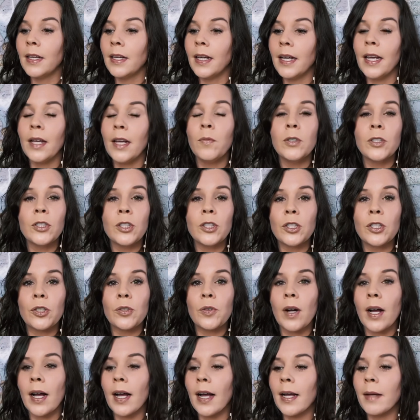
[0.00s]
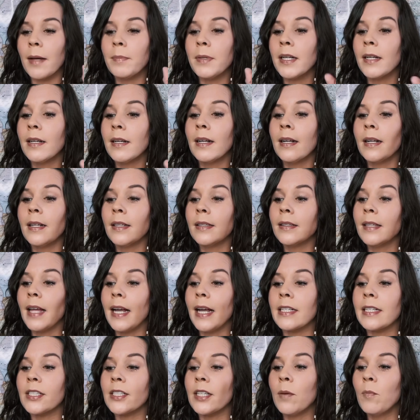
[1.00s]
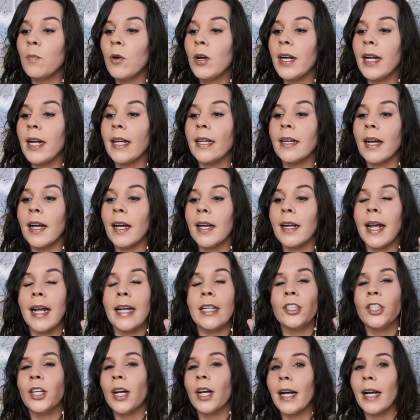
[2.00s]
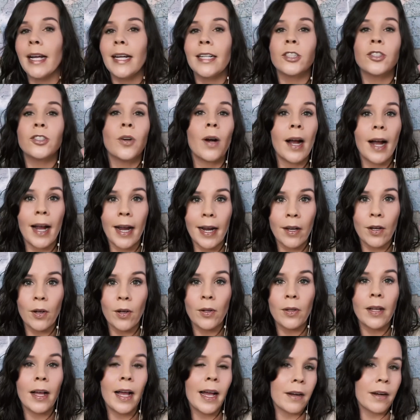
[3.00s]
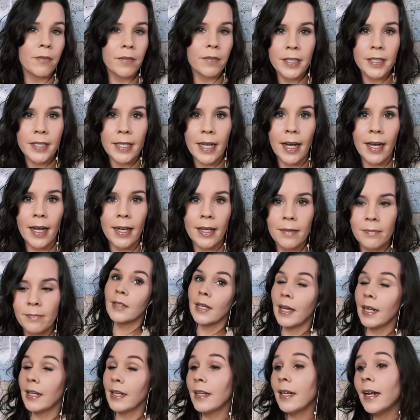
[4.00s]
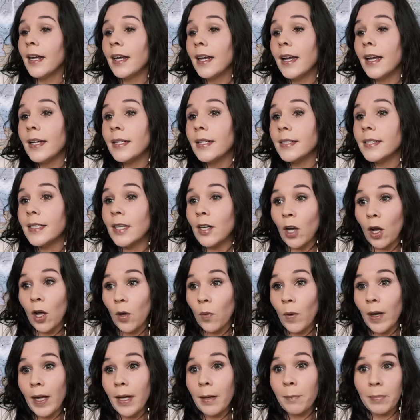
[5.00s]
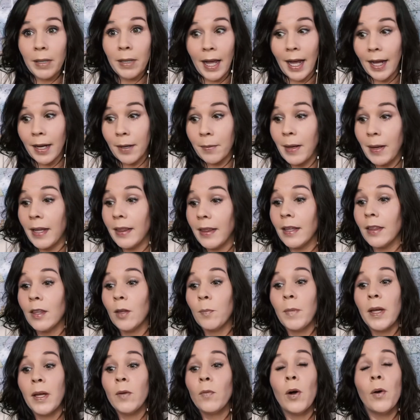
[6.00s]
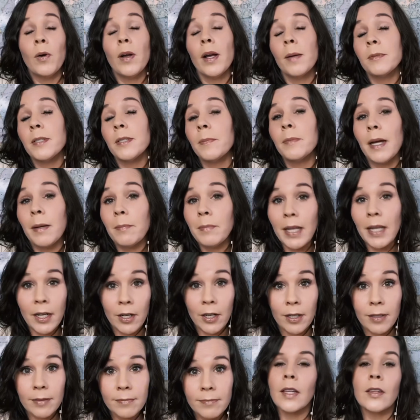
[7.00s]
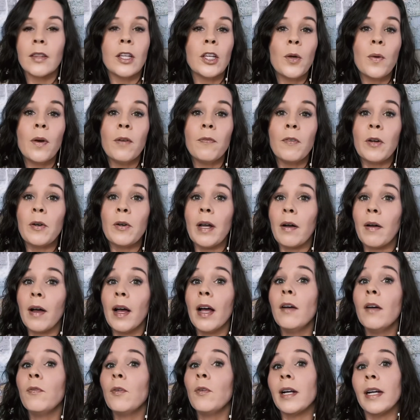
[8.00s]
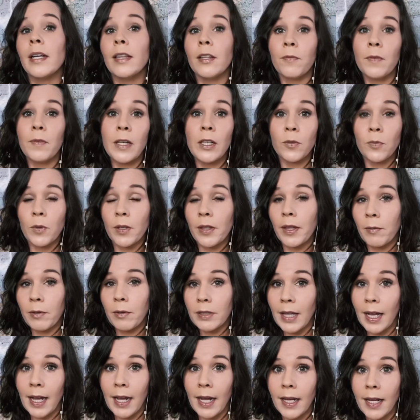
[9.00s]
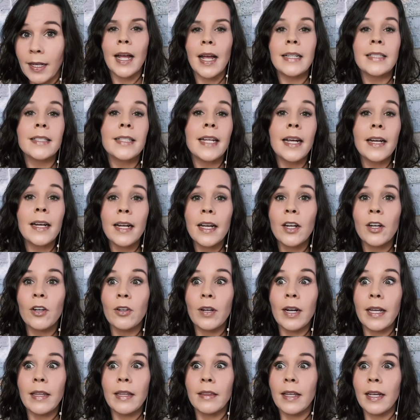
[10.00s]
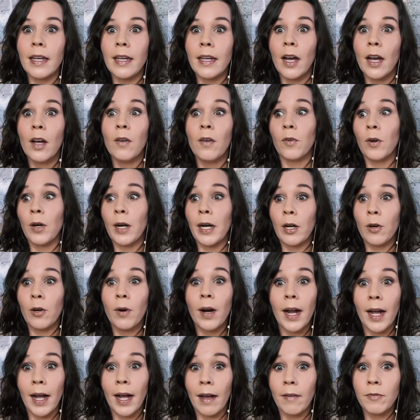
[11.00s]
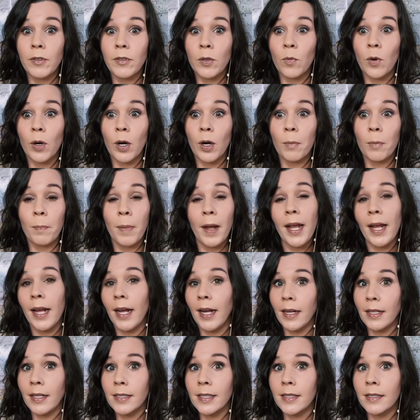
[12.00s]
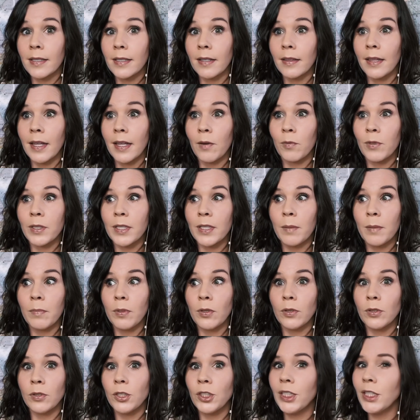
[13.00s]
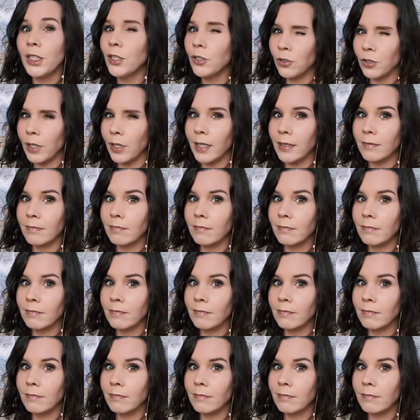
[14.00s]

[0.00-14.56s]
It was described like someone had cut a giant triangle out of the sky. And then I guess it all went black, and then the men woke up sometime later. The UFO now hovering in the field where they were laying, and standing underneath the hovering craft were beings that resembled children.